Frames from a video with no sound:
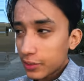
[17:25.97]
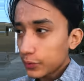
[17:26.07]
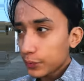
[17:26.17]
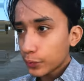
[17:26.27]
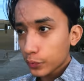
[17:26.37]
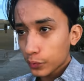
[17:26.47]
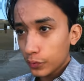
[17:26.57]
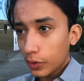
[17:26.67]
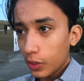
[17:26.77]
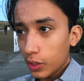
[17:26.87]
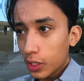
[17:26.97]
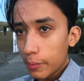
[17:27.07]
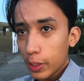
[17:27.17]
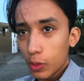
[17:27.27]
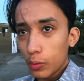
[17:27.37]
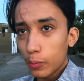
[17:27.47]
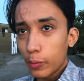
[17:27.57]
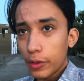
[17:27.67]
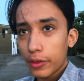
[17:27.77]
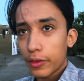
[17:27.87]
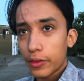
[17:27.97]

uh, coming home with